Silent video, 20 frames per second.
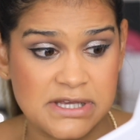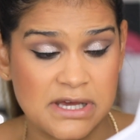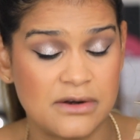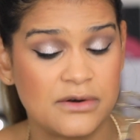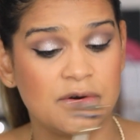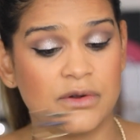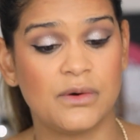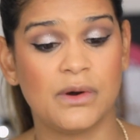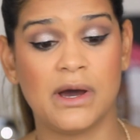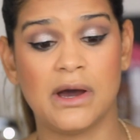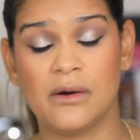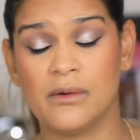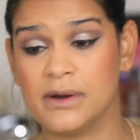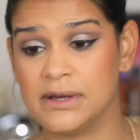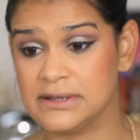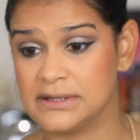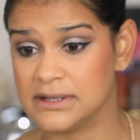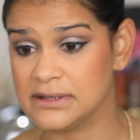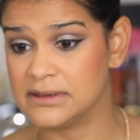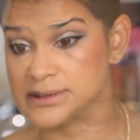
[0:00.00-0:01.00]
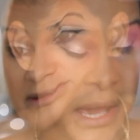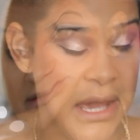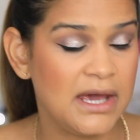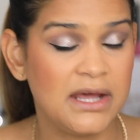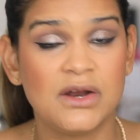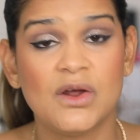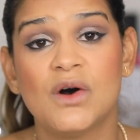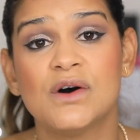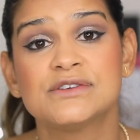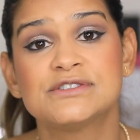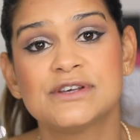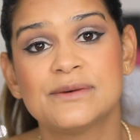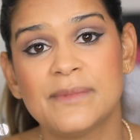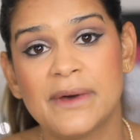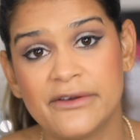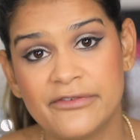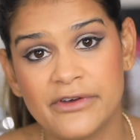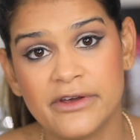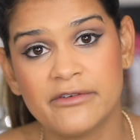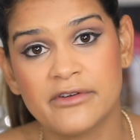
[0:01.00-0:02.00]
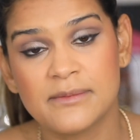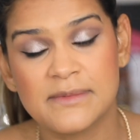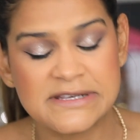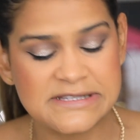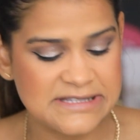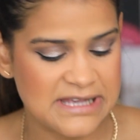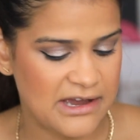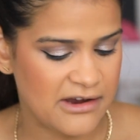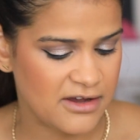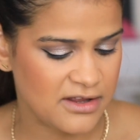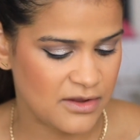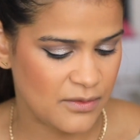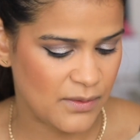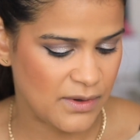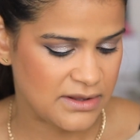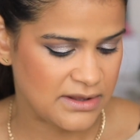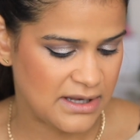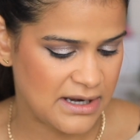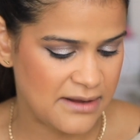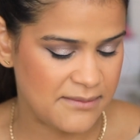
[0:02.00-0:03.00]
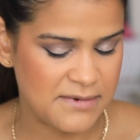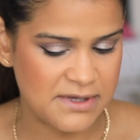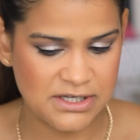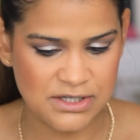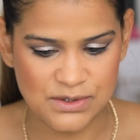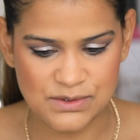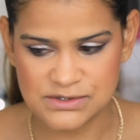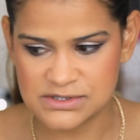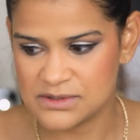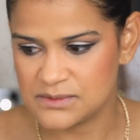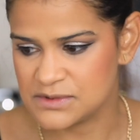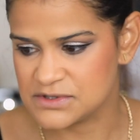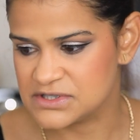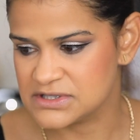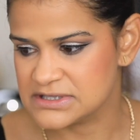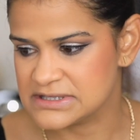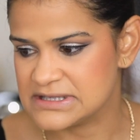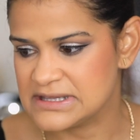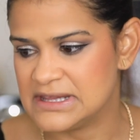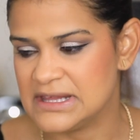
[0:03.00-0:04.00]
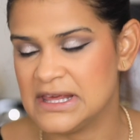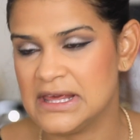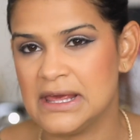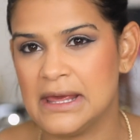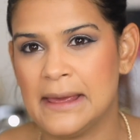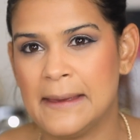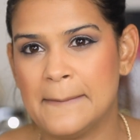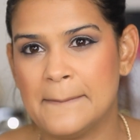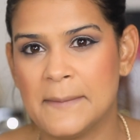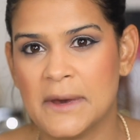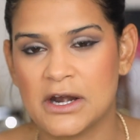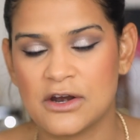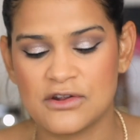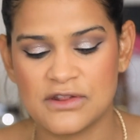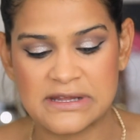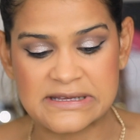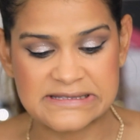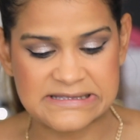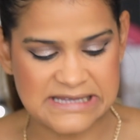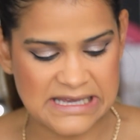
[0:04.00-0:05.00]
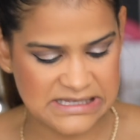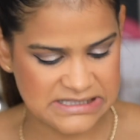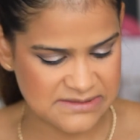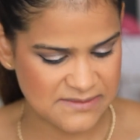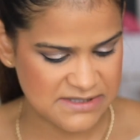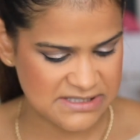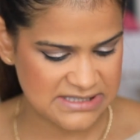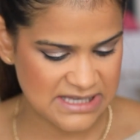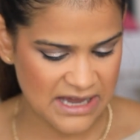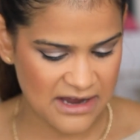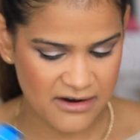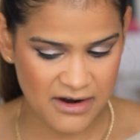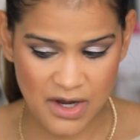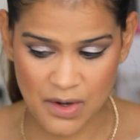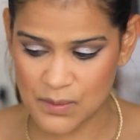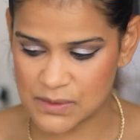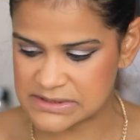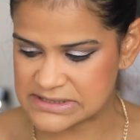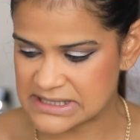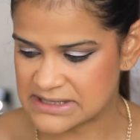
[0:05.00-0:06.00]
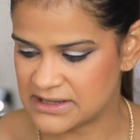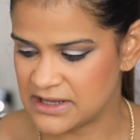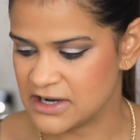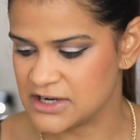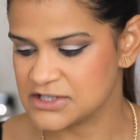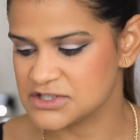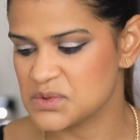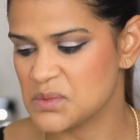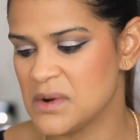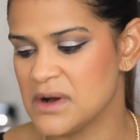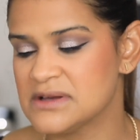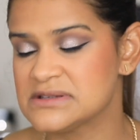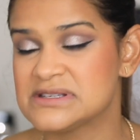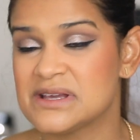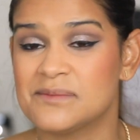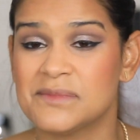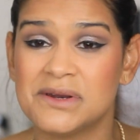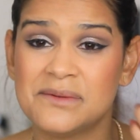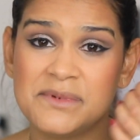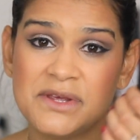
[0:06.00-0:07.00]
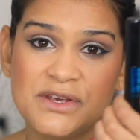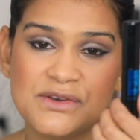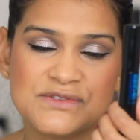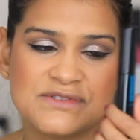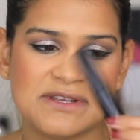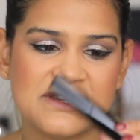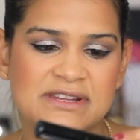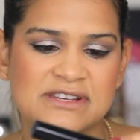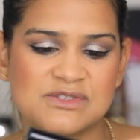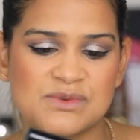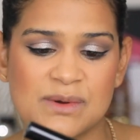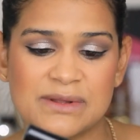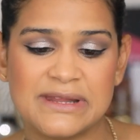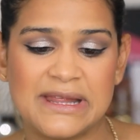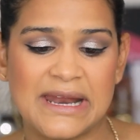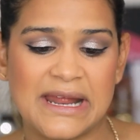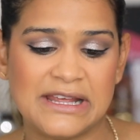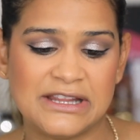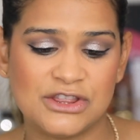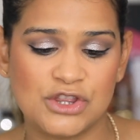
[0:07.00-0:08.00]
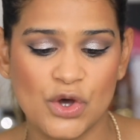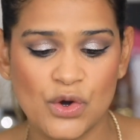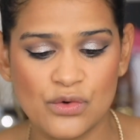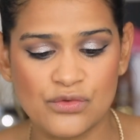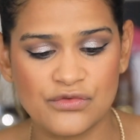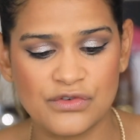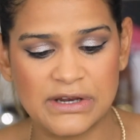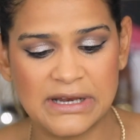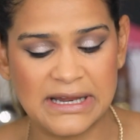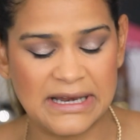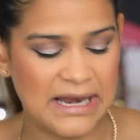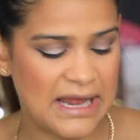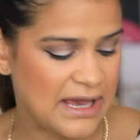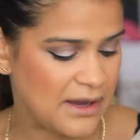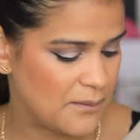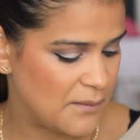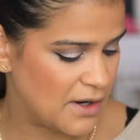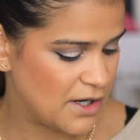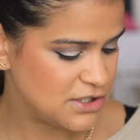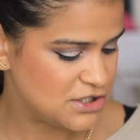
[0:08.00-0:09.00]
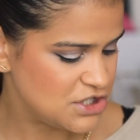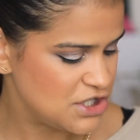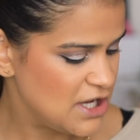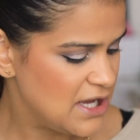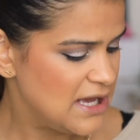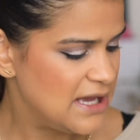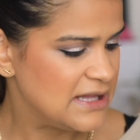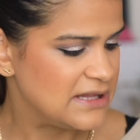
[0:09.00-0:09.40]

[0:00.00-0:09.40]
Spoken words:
I don't know how I did that. And also my favorite mascara, the one that I've been using, which is the Better Than Sex mascara, was in there as well. So I'm going to be using this one that I don't really like much.